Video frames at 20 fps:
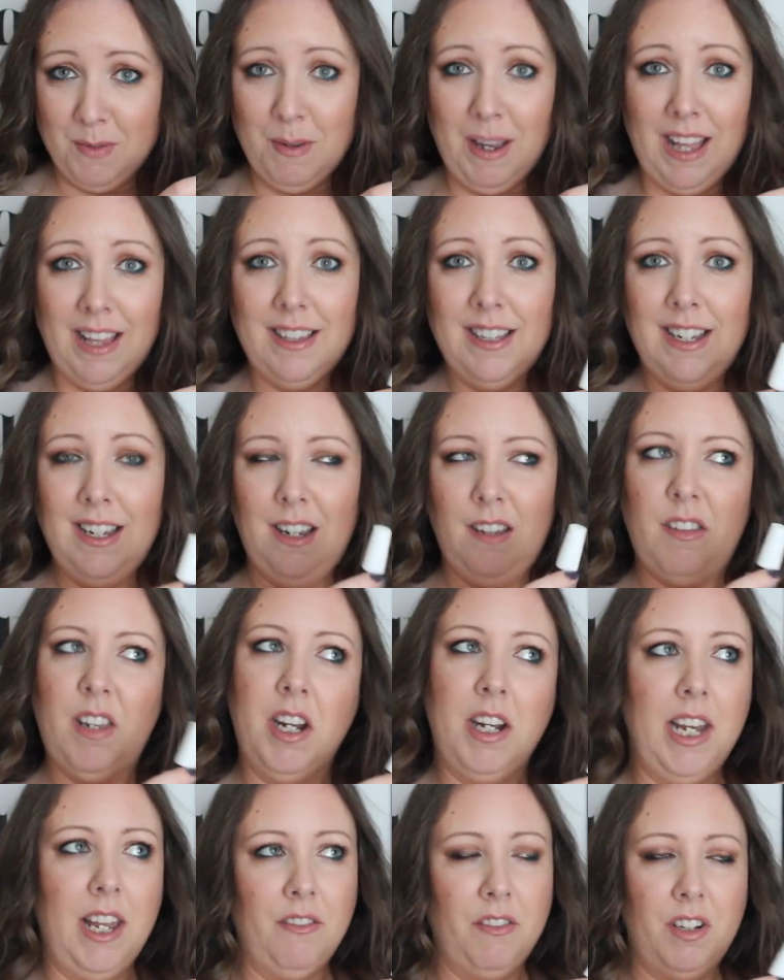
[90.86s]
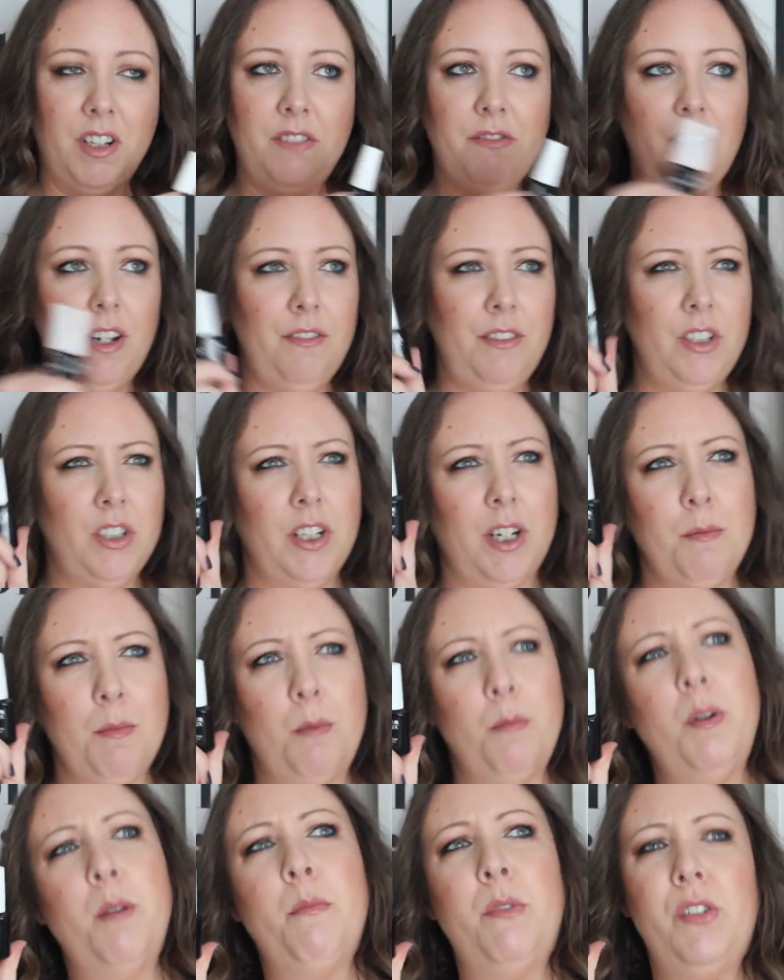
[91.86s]
as well. They're $11.95 each. I can't
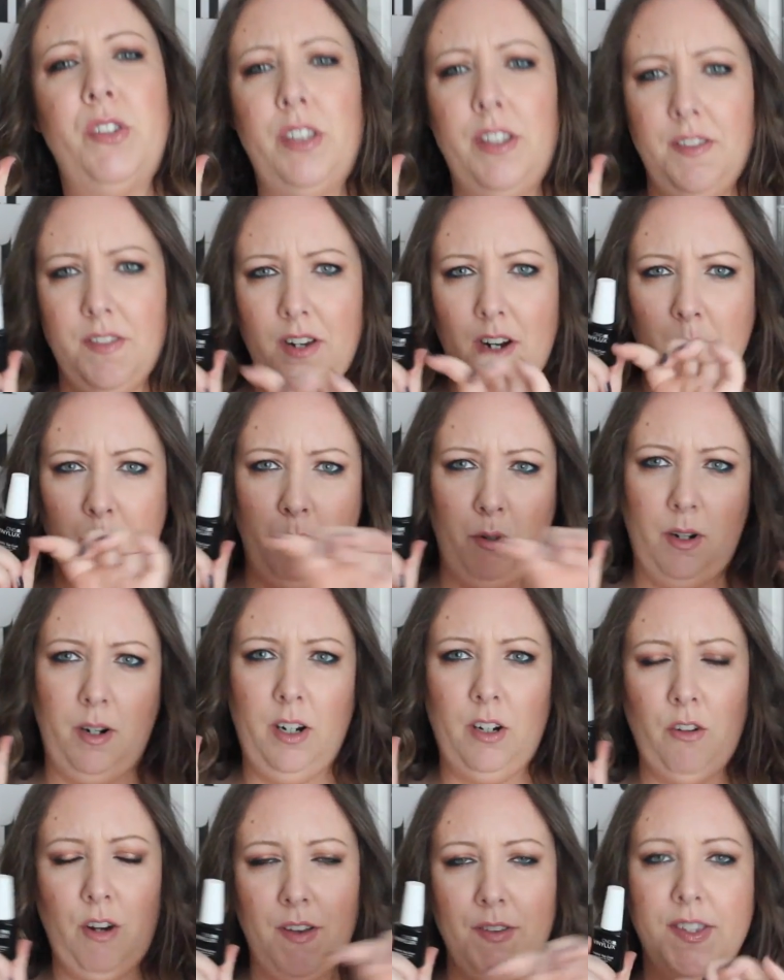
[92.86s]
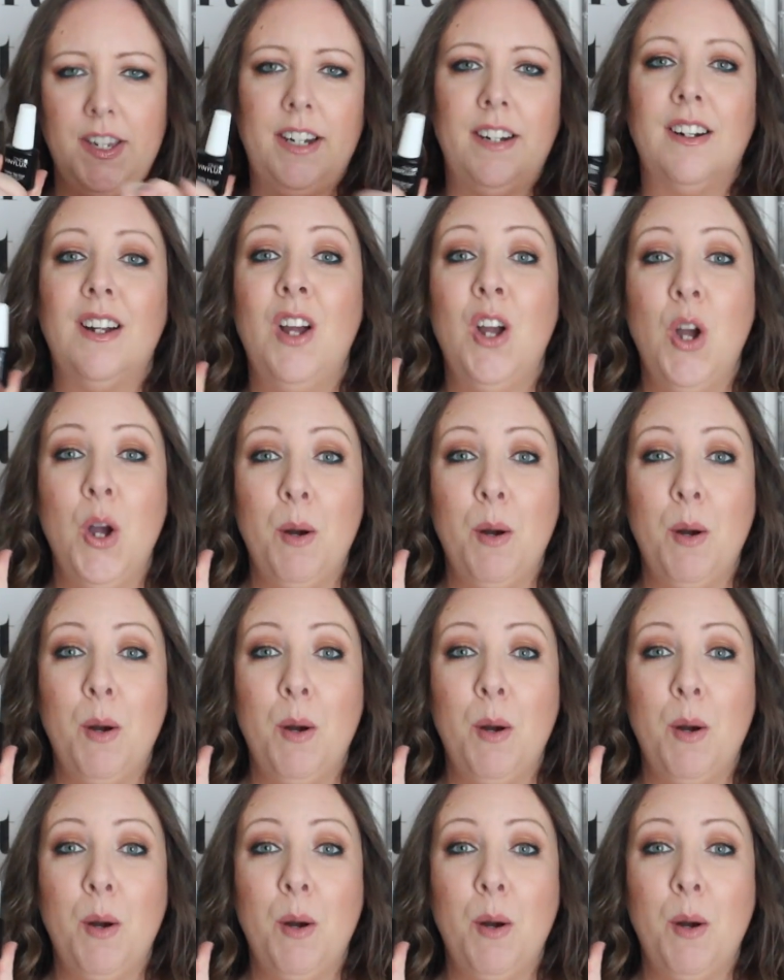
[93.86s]
remember how much these are put across here.